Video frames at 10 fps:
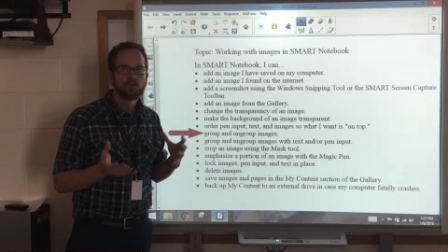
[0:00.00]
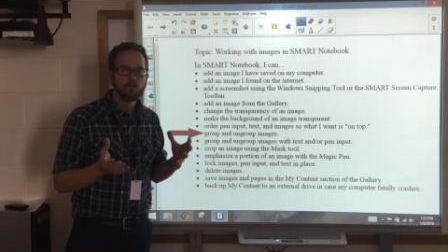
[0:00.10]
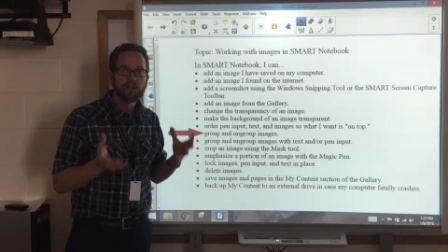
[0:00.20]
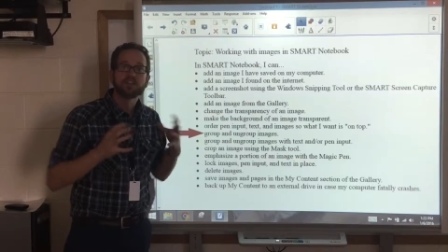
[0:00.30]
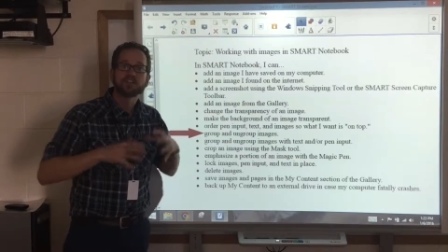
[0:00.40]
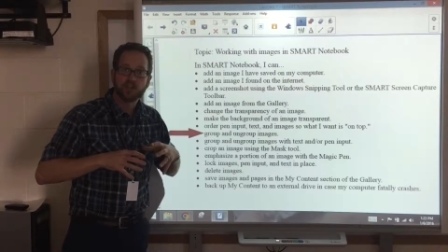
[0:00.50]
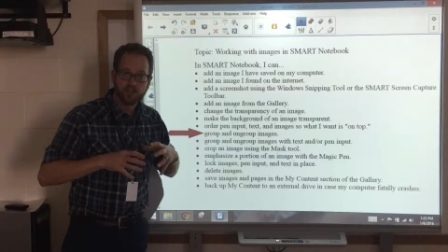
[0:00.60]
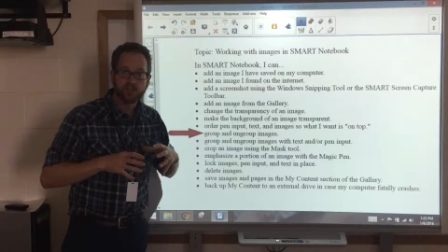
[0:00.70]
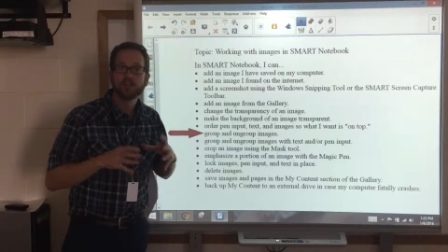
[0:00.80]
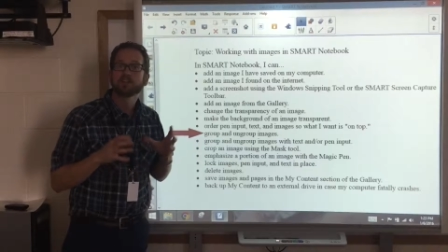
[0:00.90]
with each
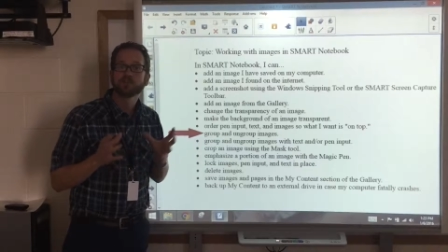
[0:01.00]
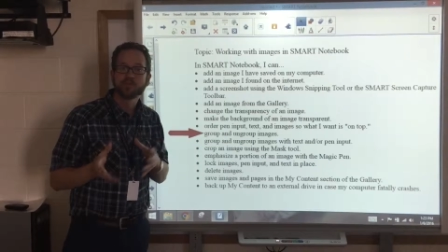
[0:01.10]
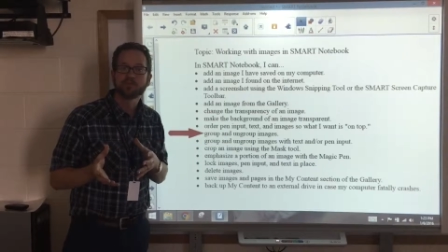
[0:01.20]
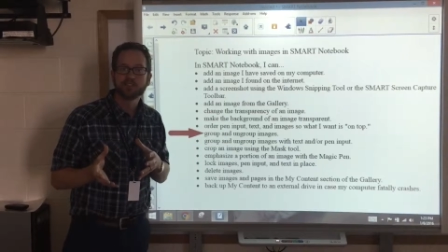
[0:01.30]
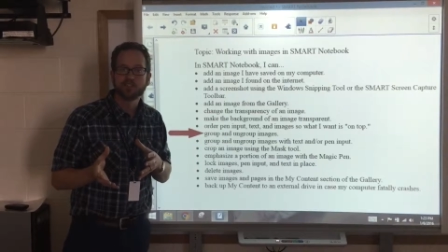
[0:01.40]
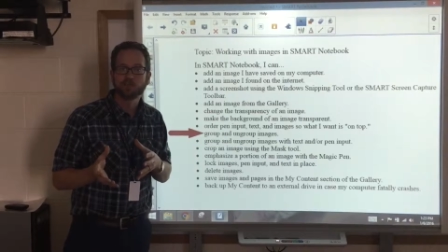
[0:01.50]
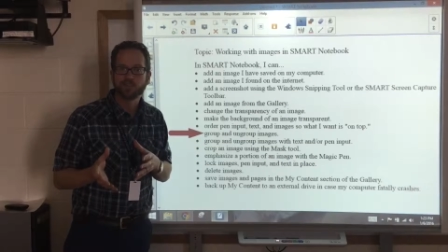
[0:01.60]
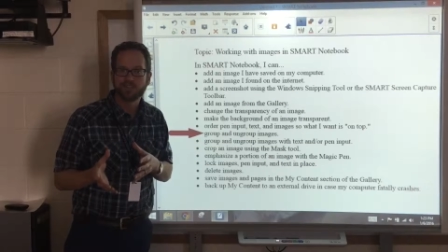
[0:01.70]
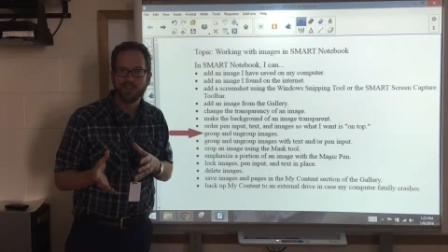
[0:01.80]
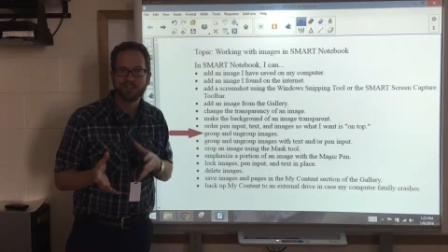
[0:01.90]
other and group images
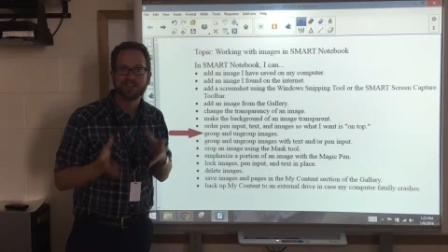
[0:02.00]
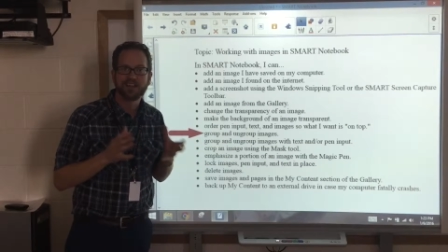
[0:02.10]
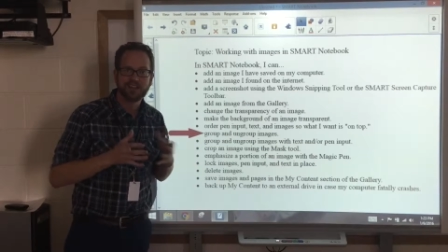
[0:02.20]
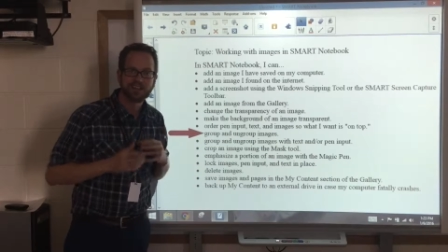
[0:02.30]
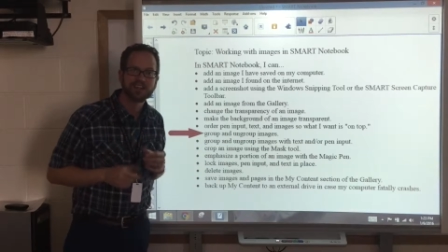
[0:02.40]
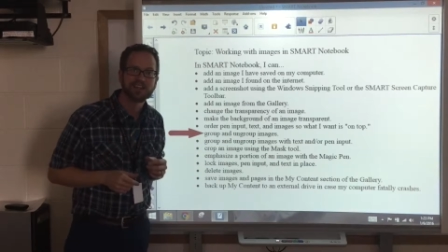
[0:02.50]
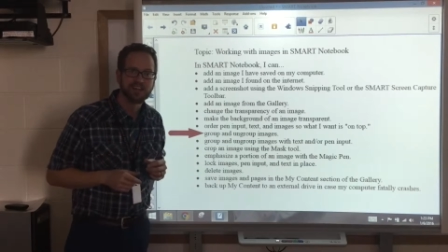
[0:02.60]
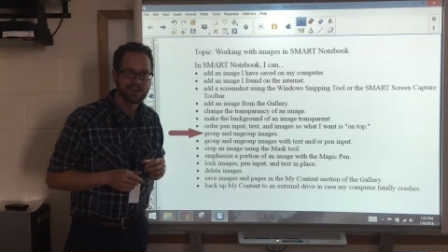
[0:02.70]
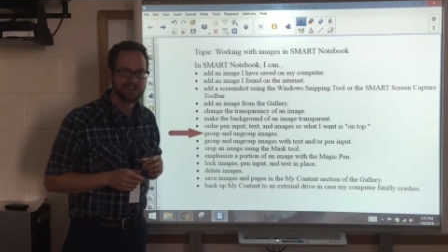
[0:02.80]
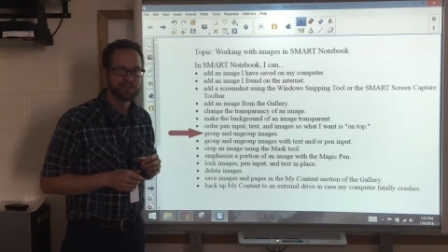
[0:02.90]
with text and
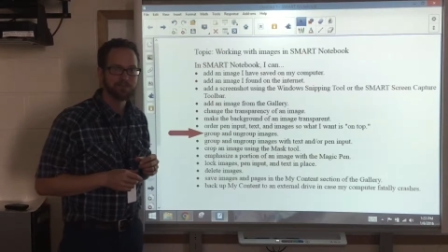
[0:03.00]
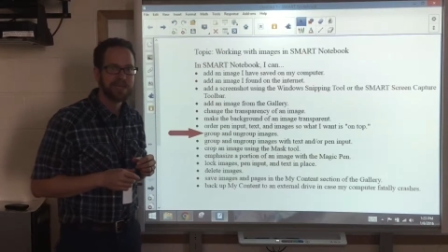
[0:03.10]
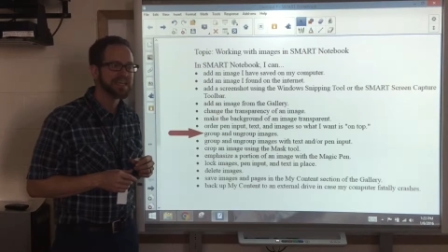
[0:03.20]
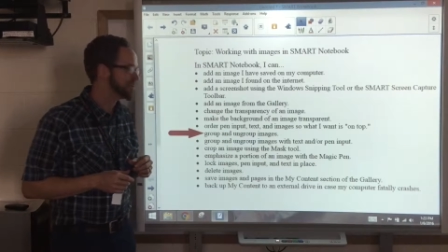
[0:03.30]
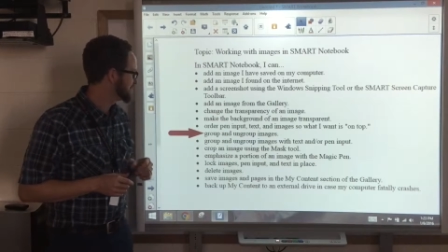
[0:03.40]
pen